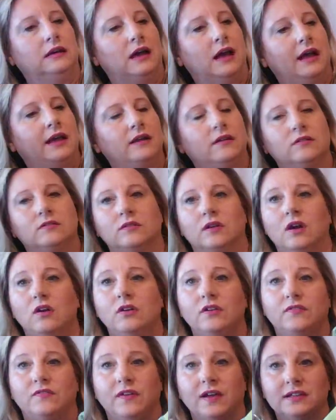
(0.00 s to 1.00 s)
I don't go
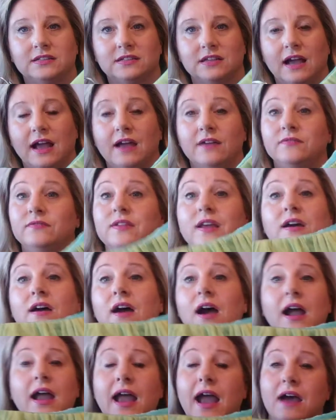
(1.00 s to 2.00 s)
to fest. I have no,
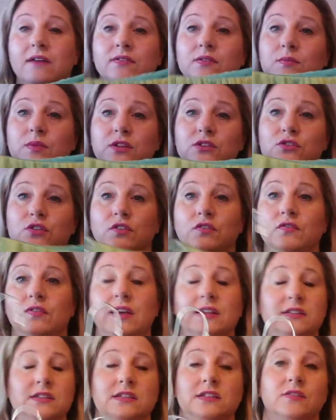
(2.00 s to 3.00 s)
I haven't been to a
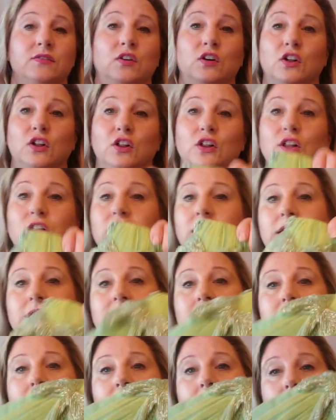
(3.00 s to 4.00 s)
festival.
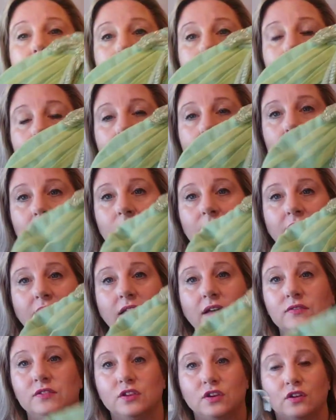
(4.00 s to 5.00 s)
Um, I
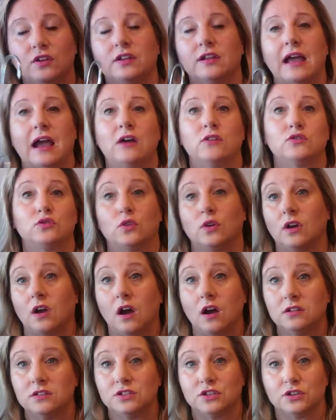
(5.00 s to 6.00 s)
love to go to outdoor
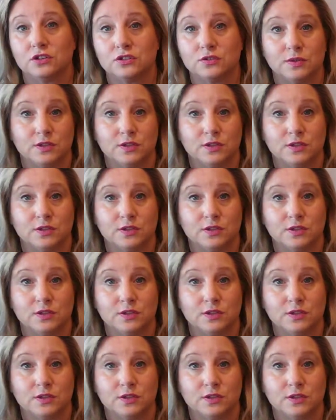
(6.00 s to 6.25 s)
concerts,